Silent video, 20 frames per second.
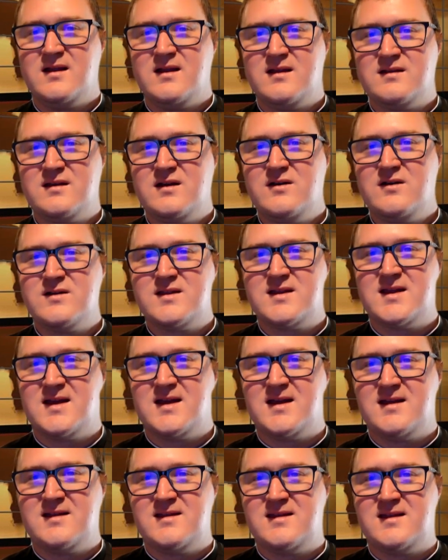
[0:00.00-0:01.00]
In those
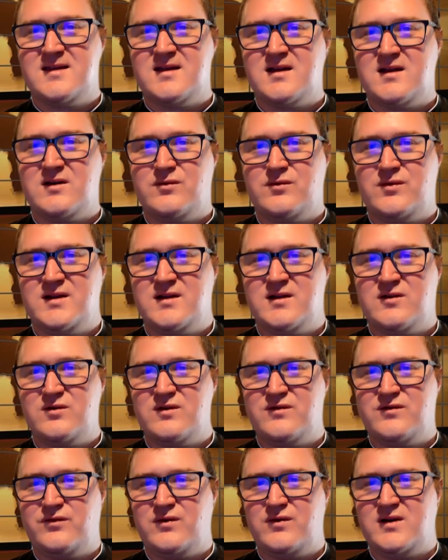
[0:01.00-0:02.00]
days, a widow
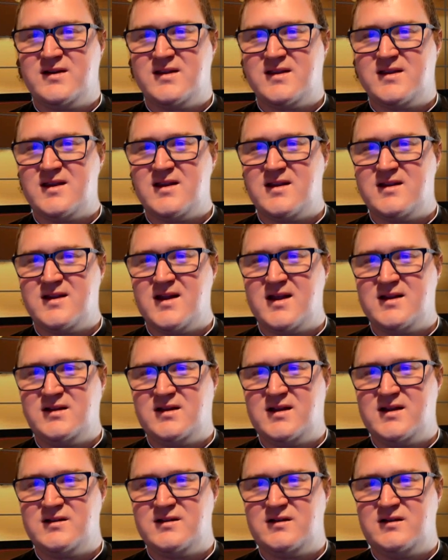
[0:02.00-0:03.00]
with one son had
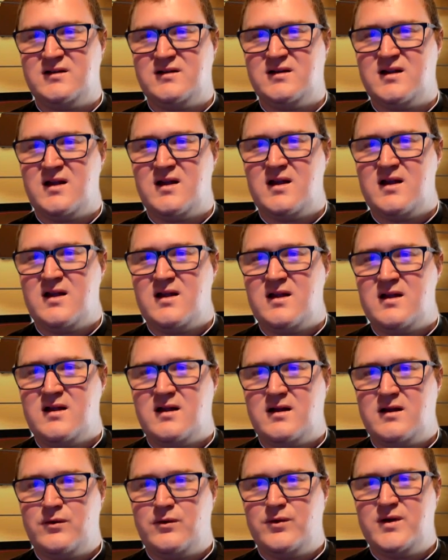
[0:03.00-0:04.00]
little,
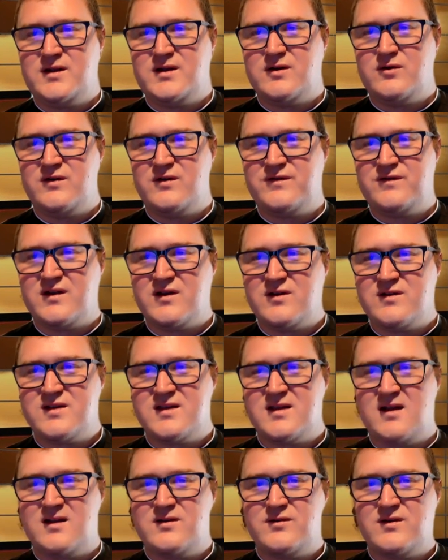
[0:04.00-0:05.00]
a widow with no
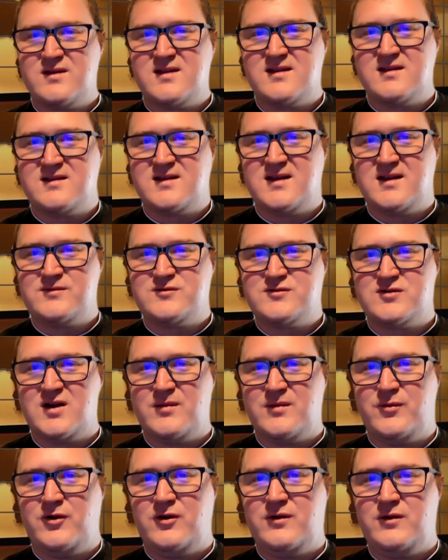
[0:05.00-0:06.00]
son was in deep
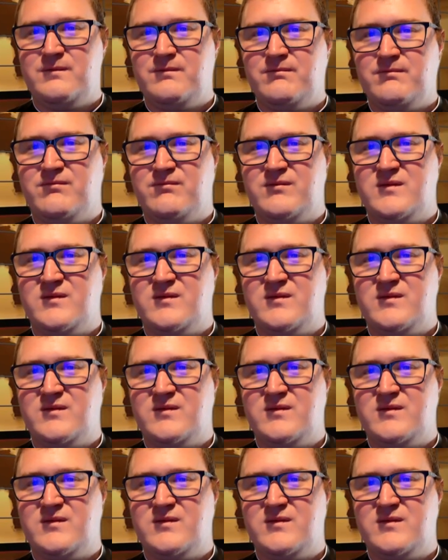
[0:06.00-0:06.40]
trouble.